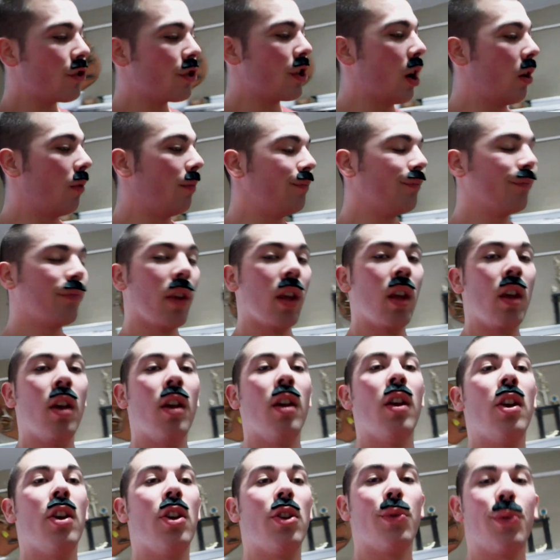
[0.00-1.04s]
So,
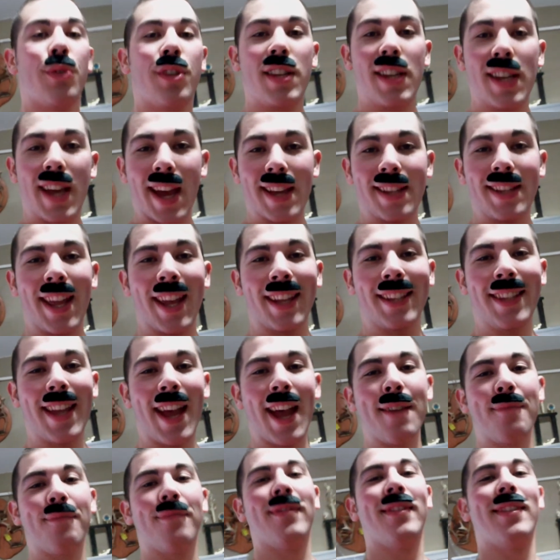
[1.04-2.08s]
see you guys next
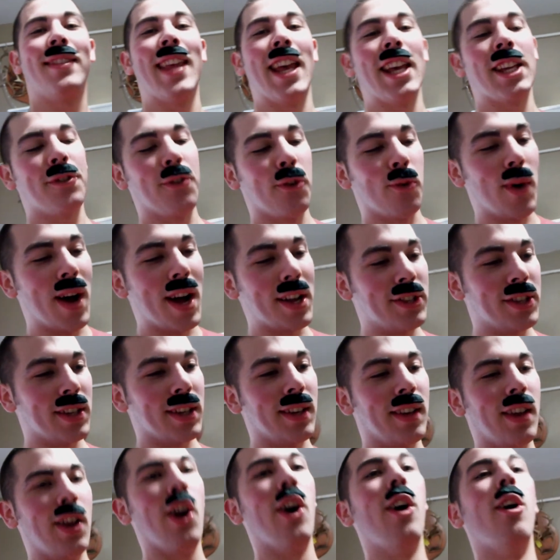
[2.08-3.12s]
time. Thanks for
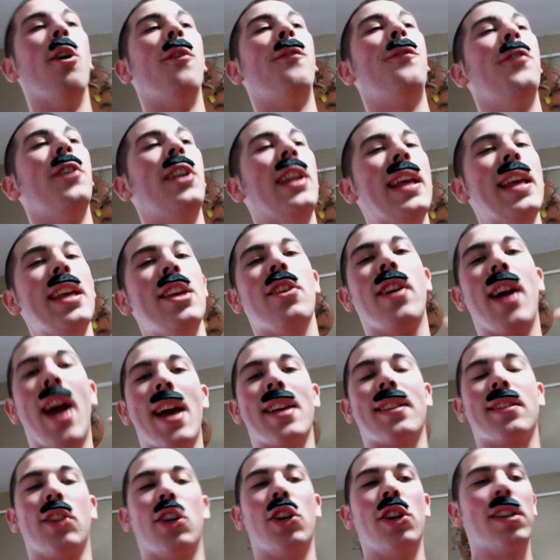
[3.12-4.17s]
watching. Hopefully you
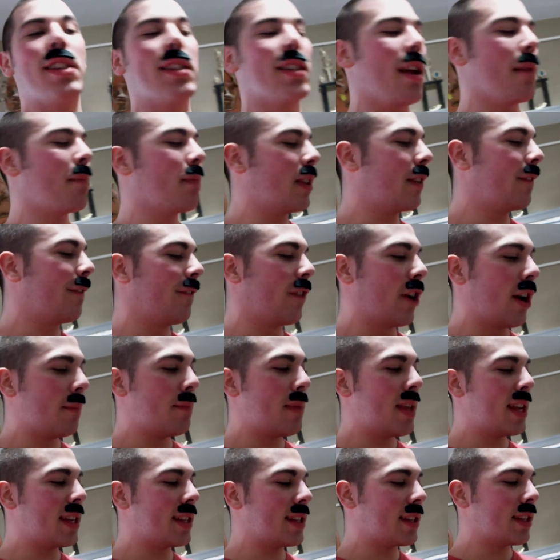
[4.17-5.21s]
guys learned something
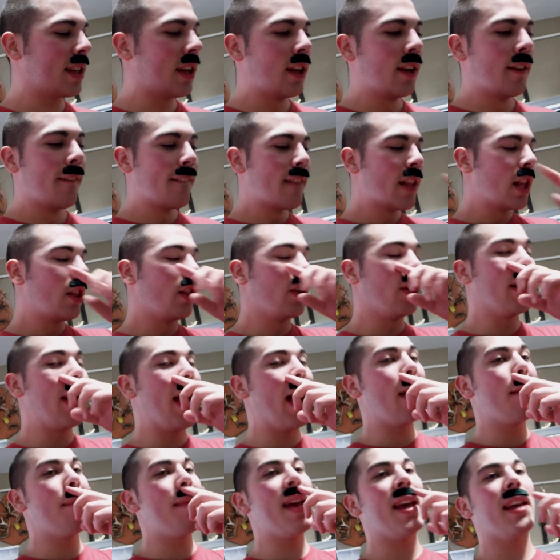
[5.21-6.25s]
from this. Learned
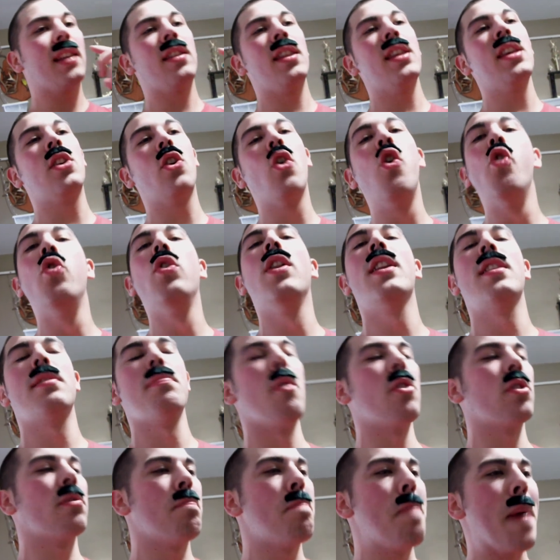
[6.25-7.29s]
how to make the
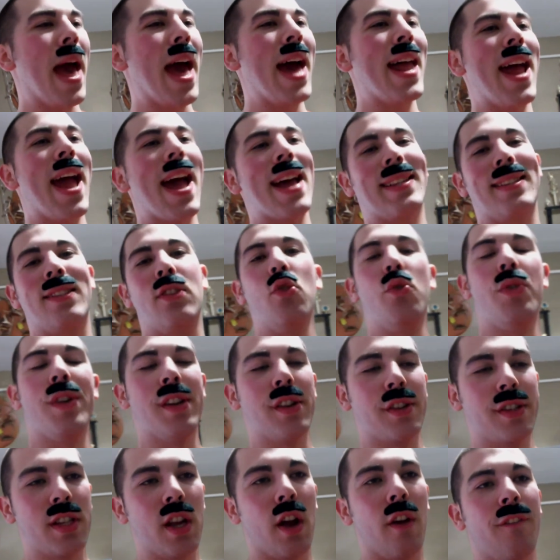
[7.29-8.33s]
coolest, most badass
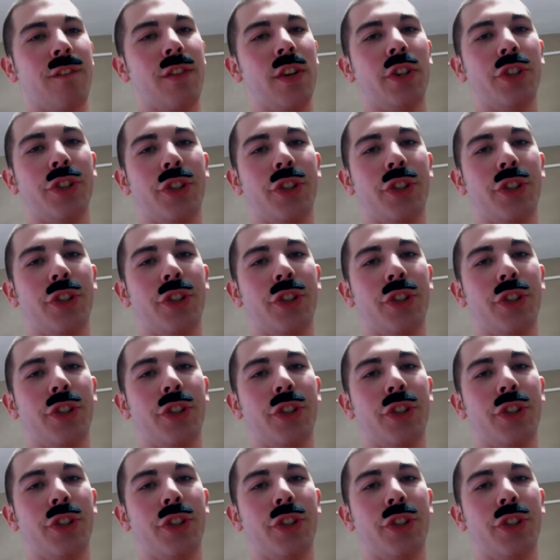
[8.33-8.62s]
do-it-yourself